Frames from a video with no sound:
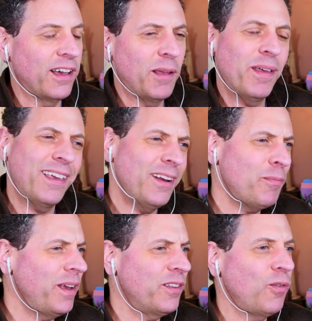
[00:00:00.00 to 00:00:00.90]
And I'm like, you're
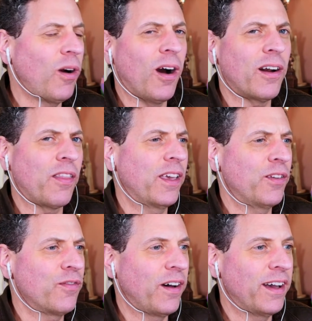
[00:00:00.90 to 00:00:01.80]
being too hard. I think
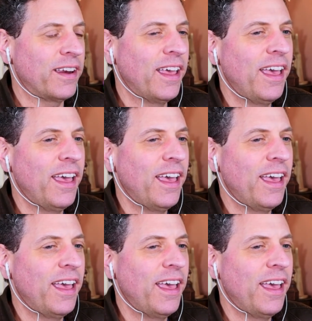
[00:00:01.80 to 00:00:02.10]
he's fine.